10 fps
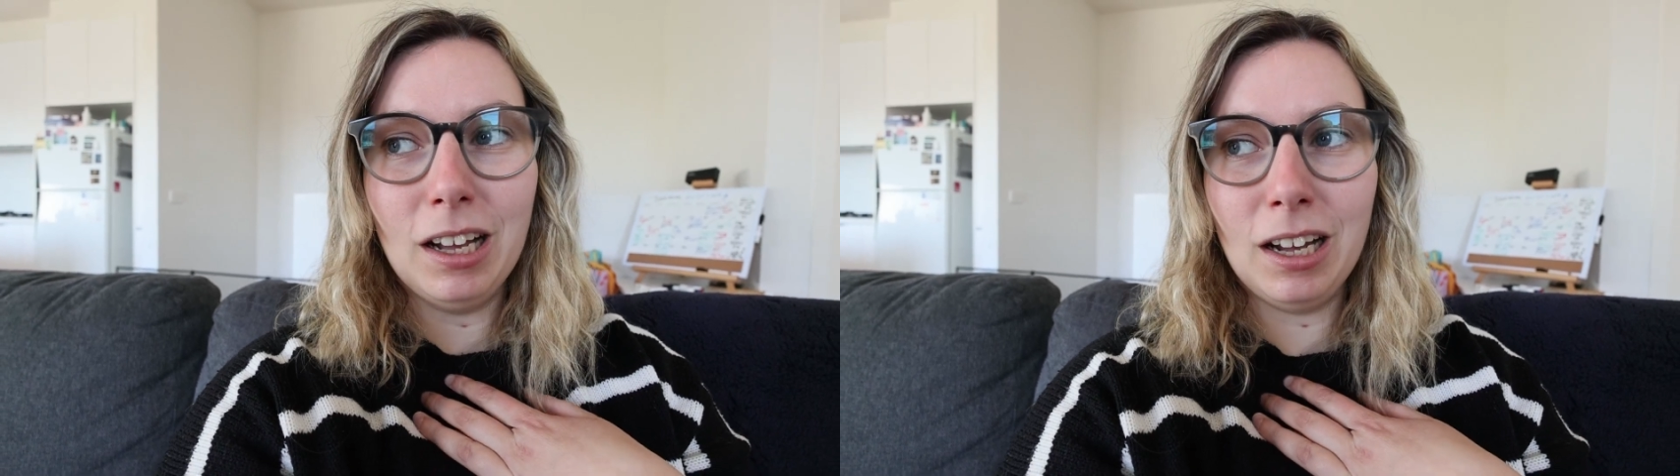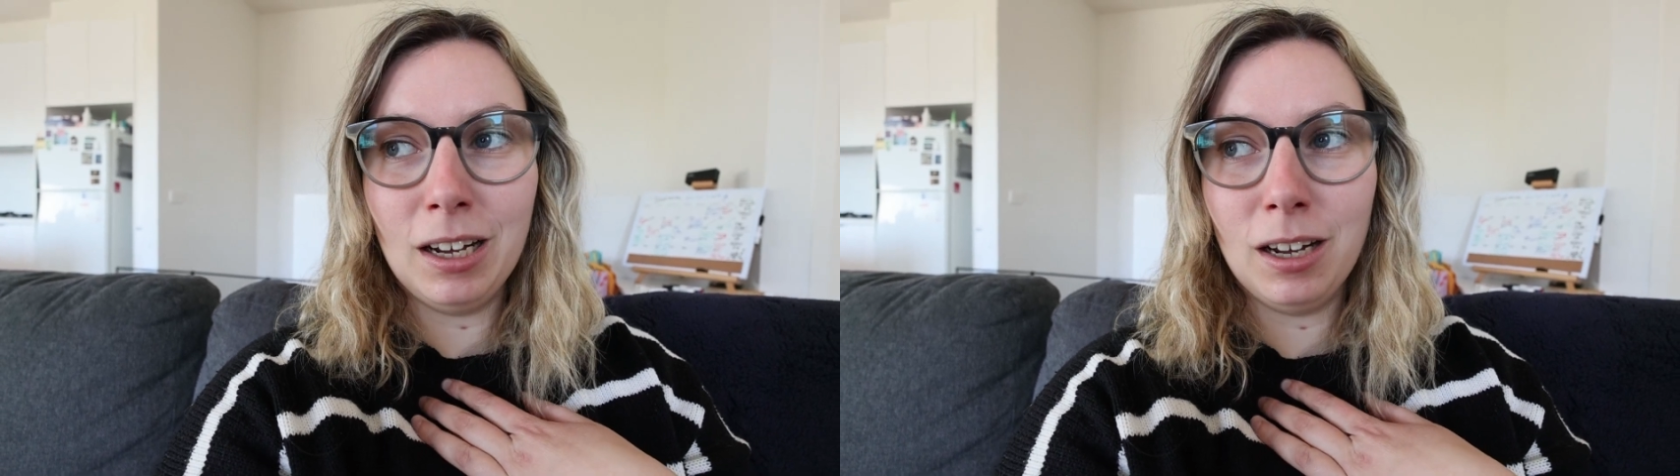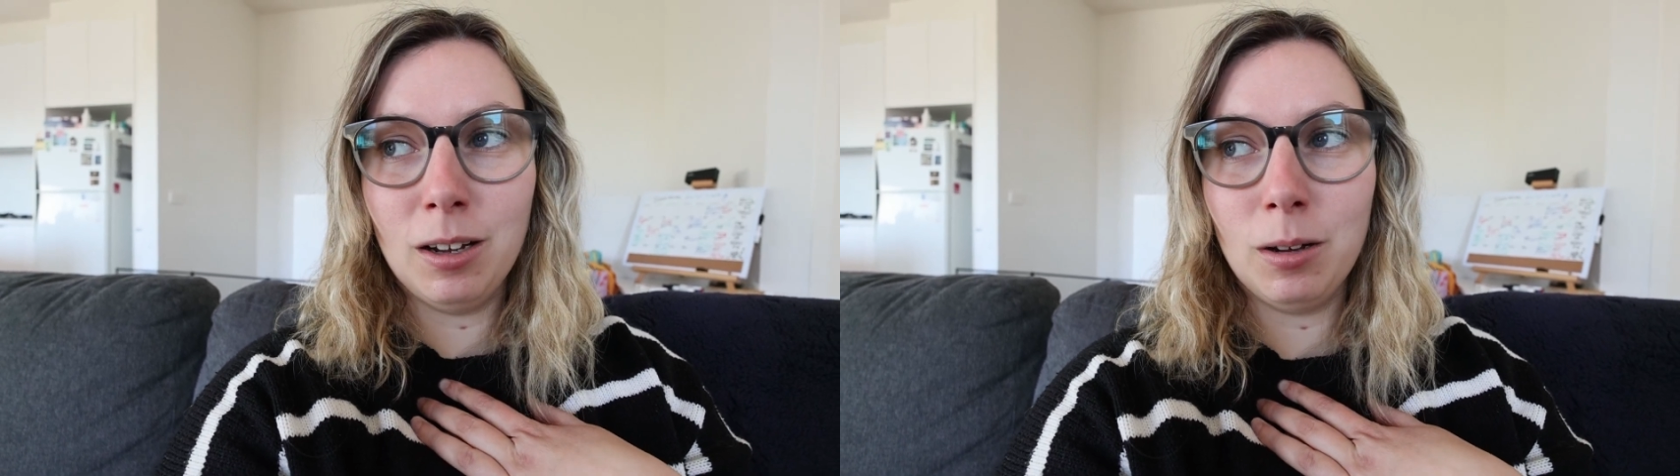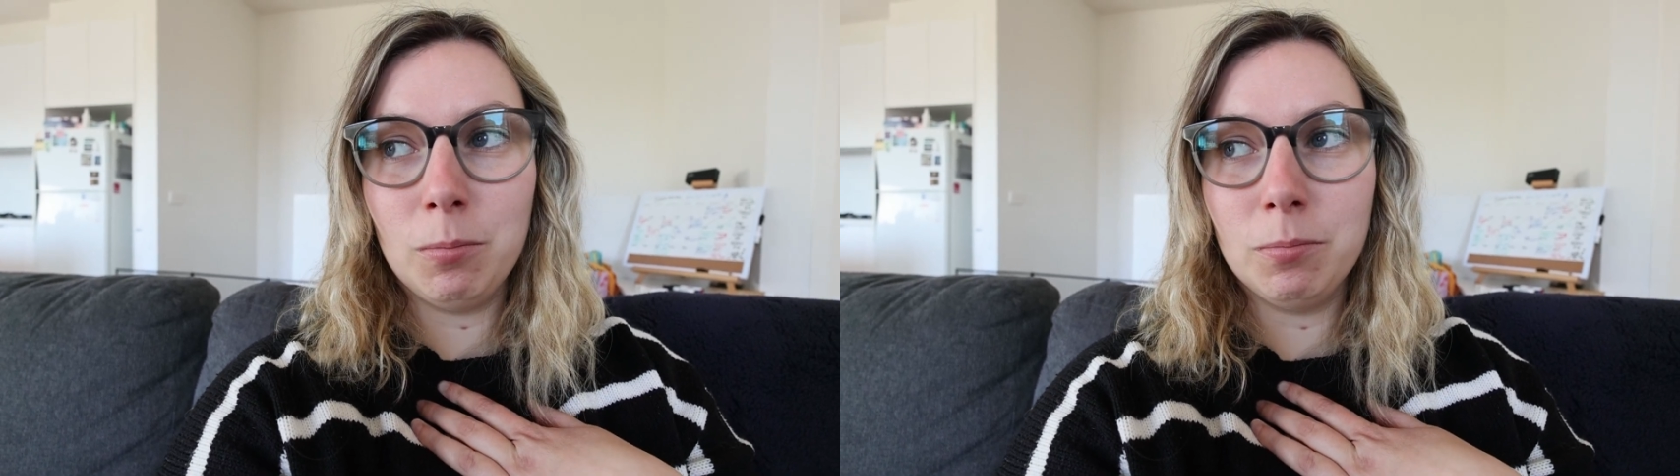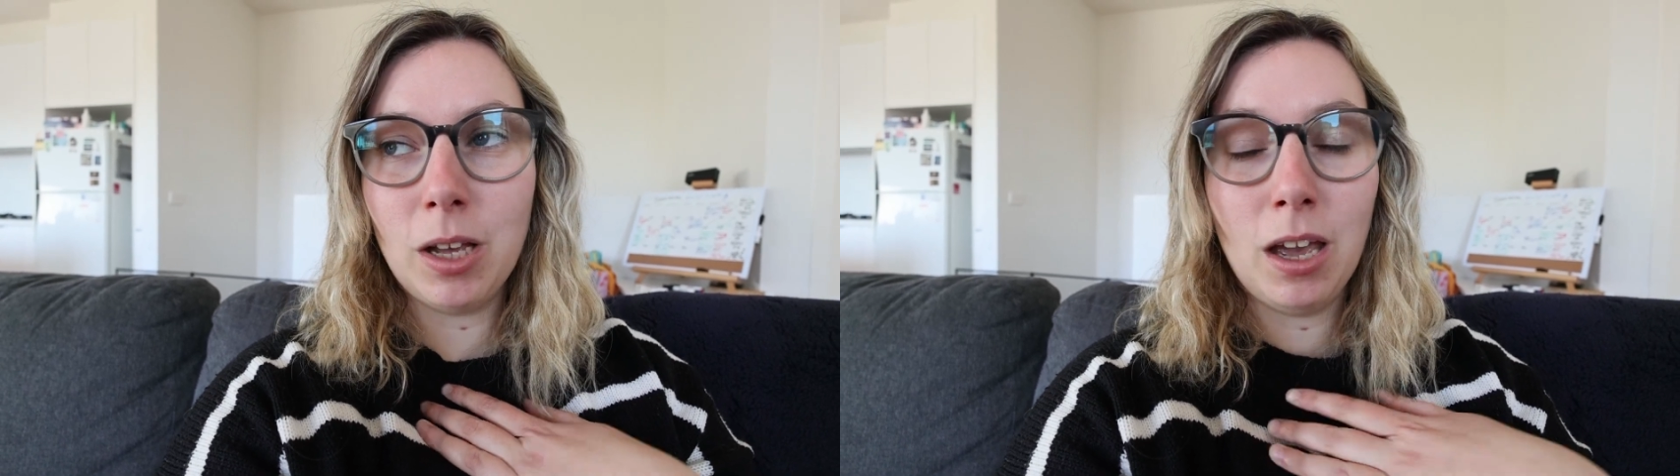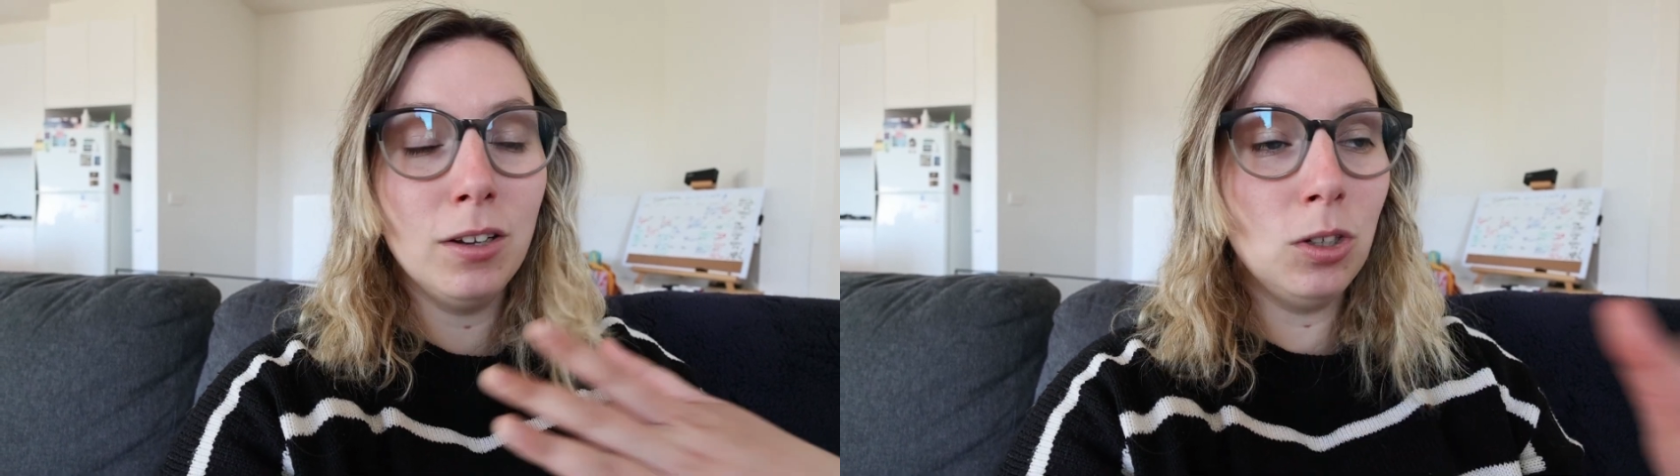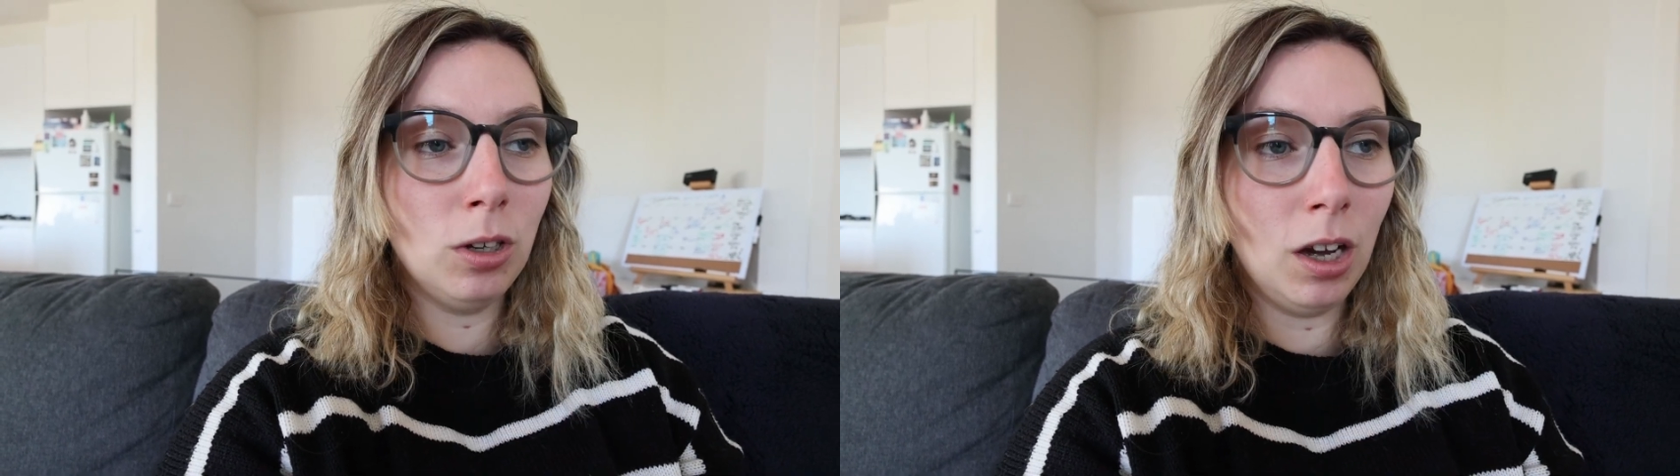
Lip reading: and you